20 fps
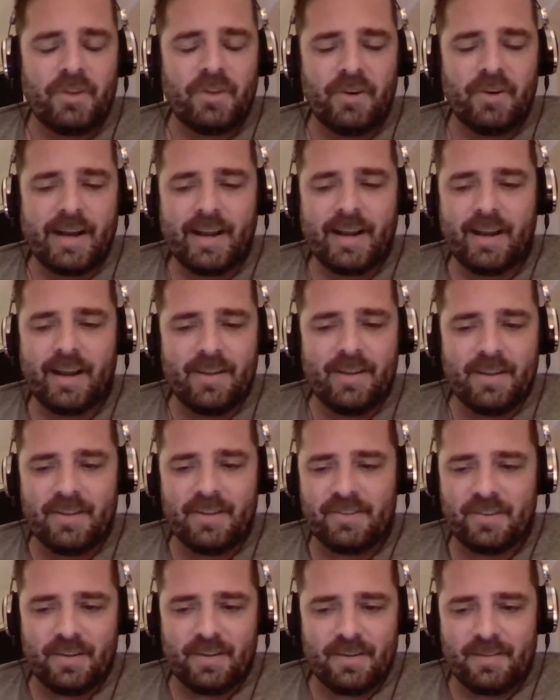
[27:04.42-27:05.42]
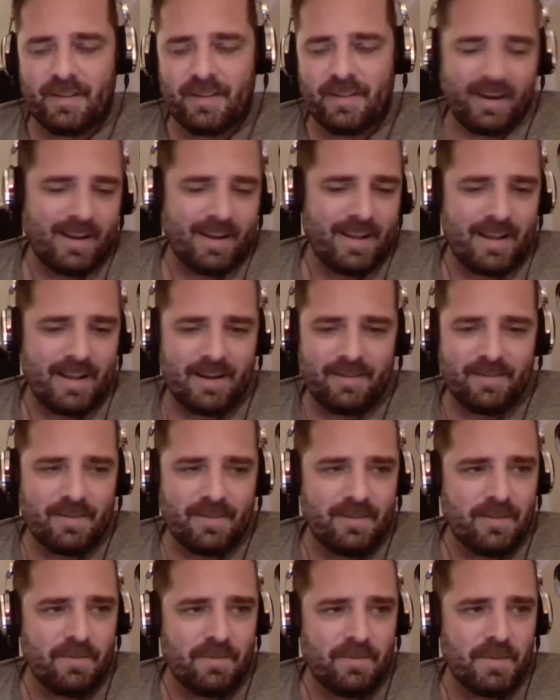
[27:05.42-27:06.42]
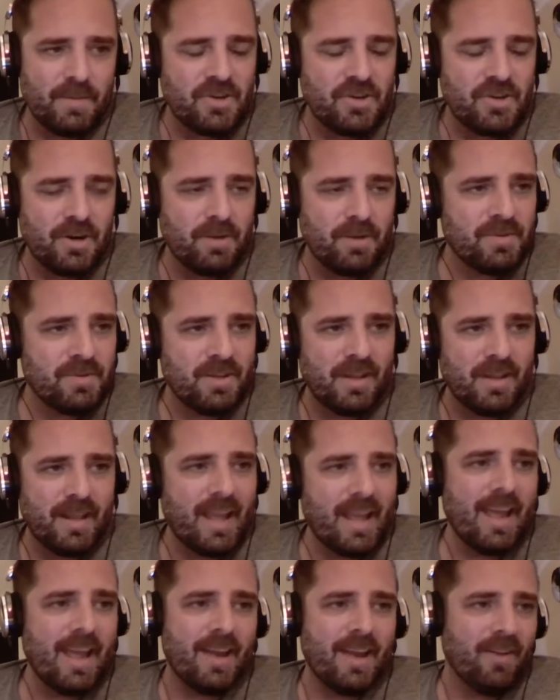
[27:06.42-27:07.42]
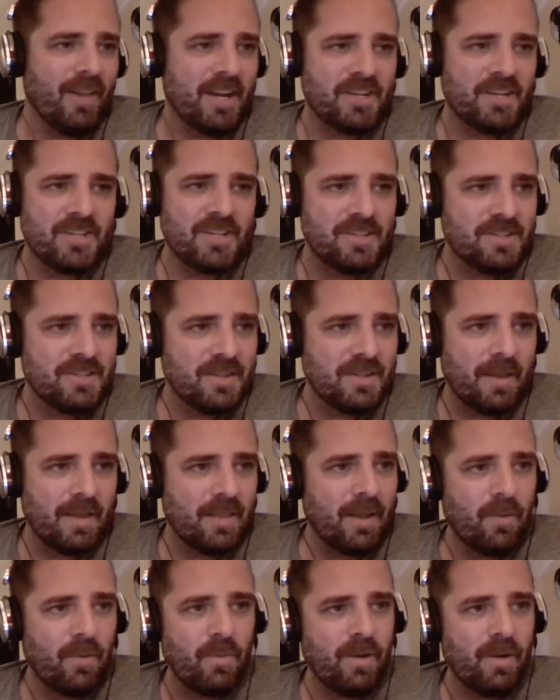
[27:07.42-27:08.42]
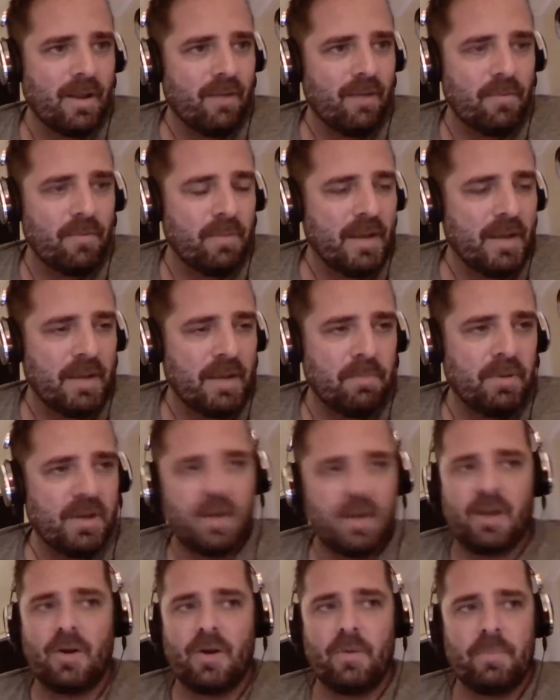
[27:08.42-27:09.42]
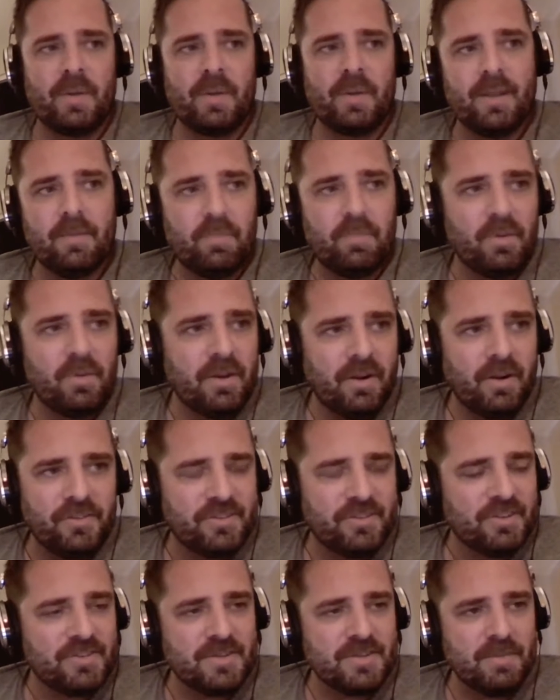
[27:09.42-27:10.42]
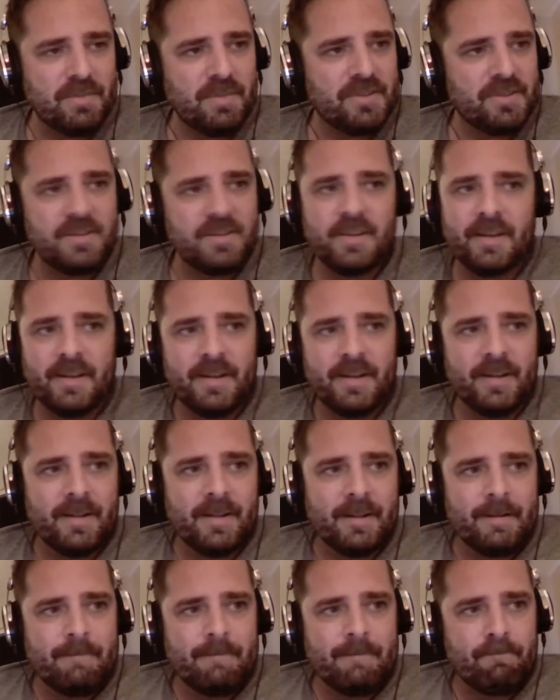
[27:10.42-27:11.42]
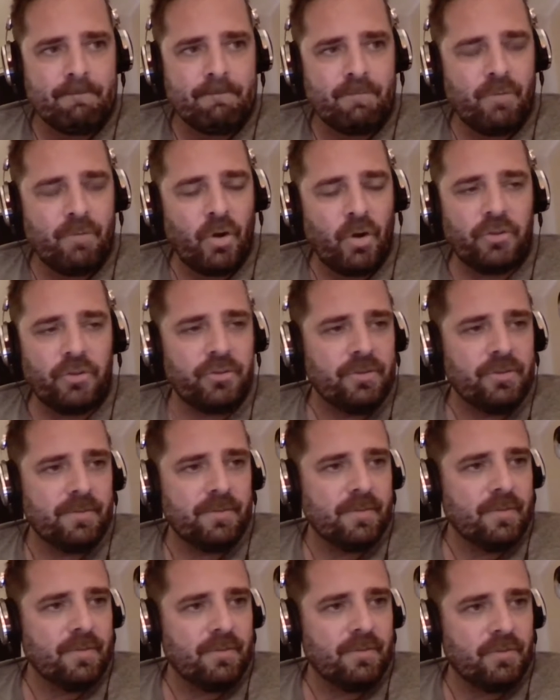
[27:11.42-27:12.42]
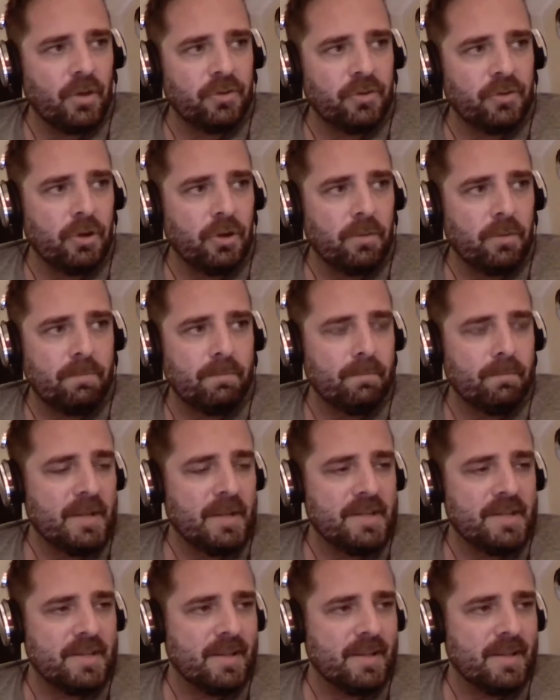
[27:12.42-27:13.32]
Greg on this, like the midterms and elections, I think everybody putting hope in the political system is false hope. But